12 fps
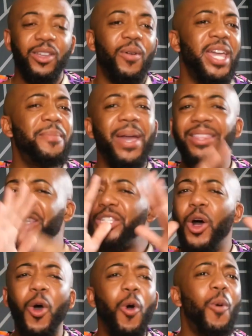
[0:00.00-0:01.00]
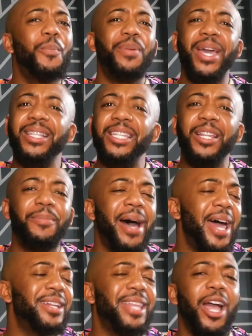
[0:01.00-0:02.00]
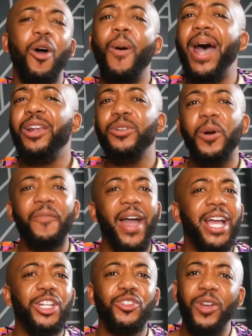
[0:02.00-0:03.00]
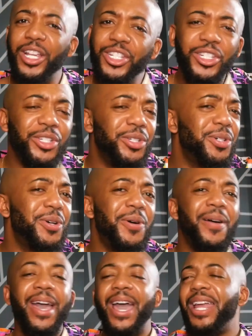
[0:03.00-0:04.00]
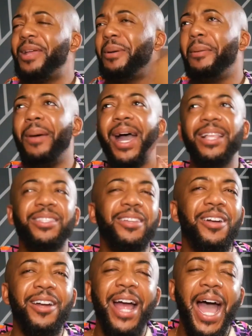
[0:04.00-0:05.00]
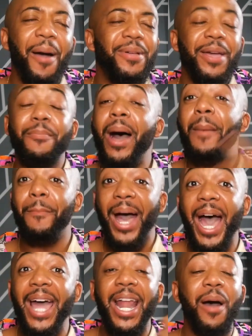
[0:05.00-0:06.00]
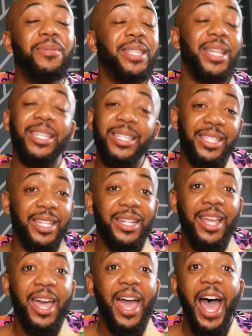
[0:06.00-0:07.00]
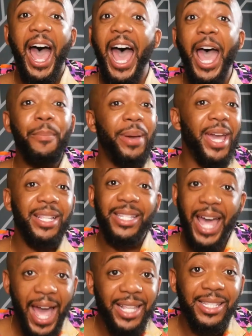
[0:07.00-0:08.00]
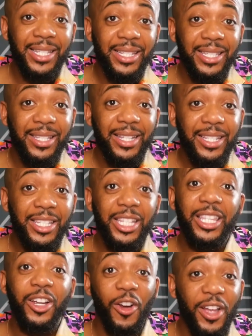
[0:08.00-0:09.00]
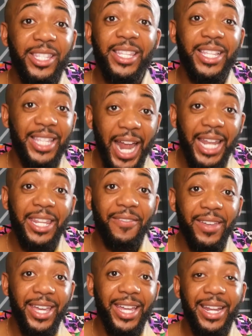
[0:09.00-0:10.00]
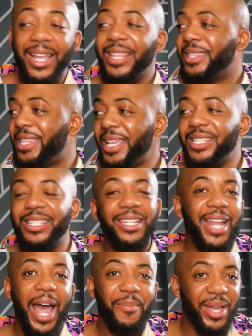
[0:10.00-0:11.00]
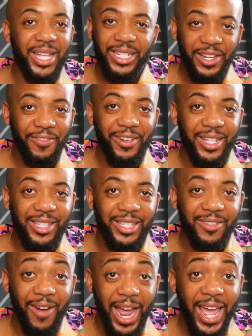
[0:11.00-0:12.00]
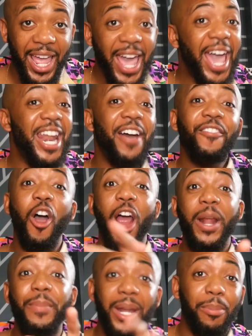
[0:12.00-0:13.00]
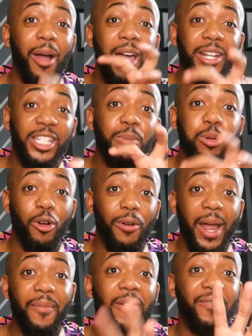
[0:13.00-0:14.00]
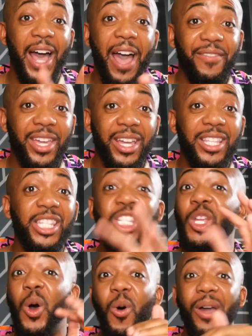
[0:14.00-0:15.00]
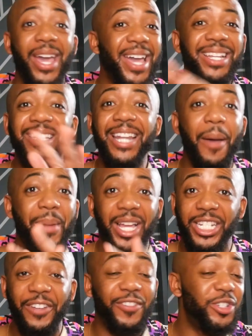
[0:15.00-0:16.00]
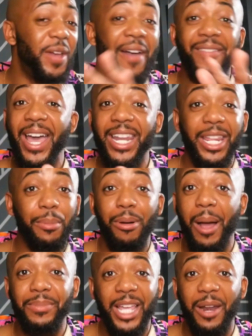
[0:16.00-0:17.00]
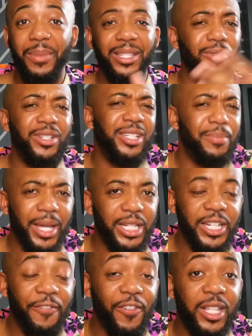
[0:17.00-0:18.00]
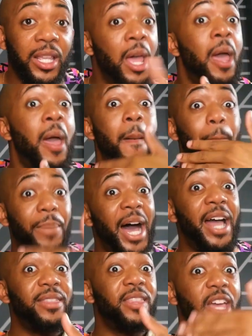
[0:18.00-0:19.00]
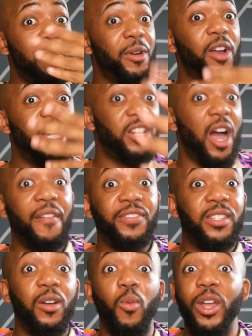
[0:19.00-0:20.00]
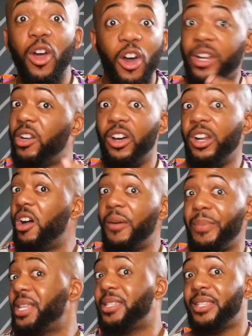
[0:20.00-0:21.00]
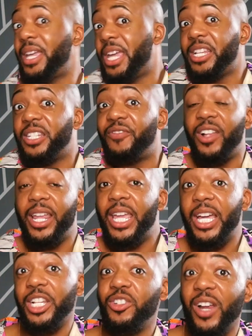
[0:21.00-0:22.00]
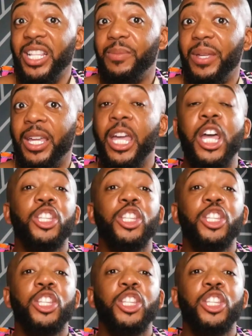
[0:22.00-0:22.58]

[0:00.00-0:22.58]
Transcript: So he made this whole big deal about it, like, "Oh, I don't know if I can trust you." And in my mind, sir, I was like, "Listen, I pay taxes to the current state that I live in. This should not make a difference, right? And I've already been a part of this program for 5 years, so it should not make a difference. You haven't had any problems out of me, so it shouldn't make a difference." But the immigration officer went on and on and on, basically that he just felt like he couldn't trust me.